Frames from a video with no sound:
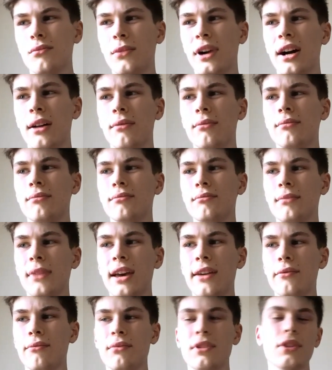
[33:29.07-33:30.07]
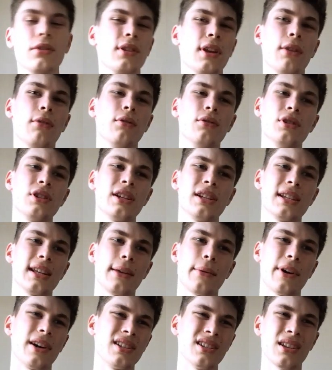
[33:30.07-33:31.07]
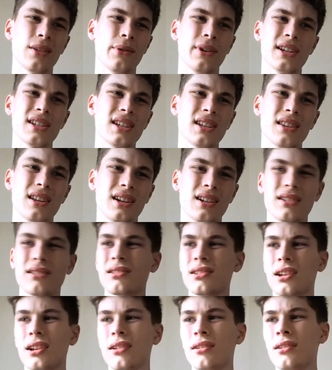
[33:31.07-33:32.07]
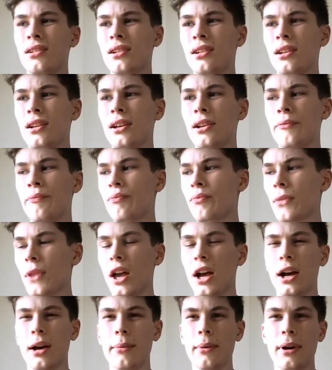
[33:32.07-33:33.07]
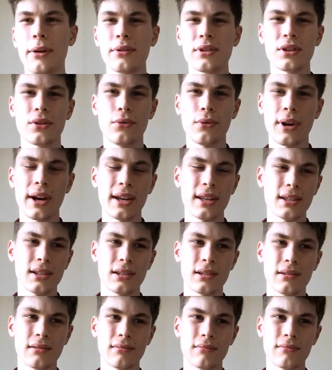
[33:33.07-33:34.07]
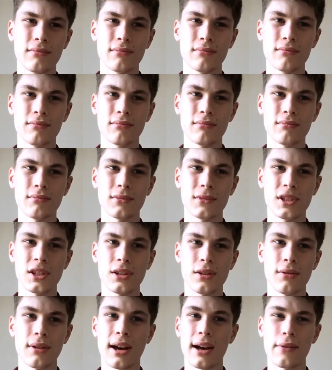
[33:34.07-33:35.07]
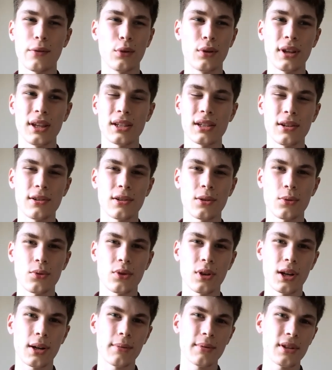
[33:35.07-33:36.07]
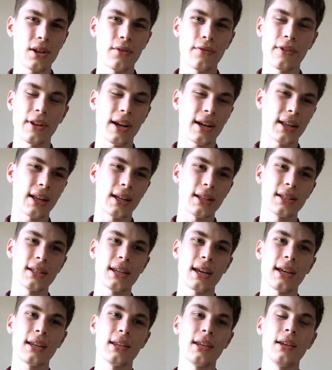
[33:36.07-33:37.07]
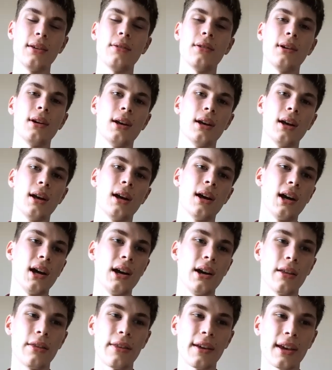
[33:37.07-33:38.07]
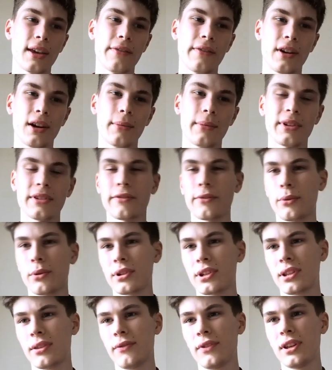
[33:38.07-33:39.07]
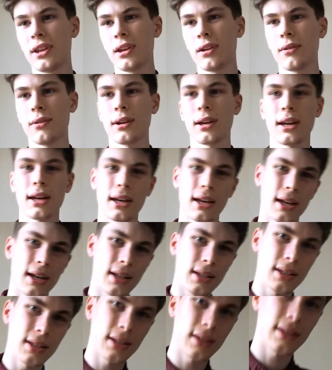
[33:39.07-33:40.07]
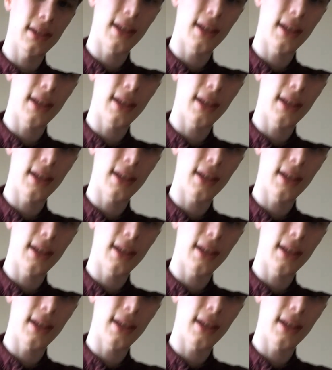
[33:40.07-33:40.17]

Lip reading: well, you'll know who she is anyway. I don't know why I said that. So it was great to have all these new subscribers. Hopefully I can entertain you. Thank you very much for watching the video, and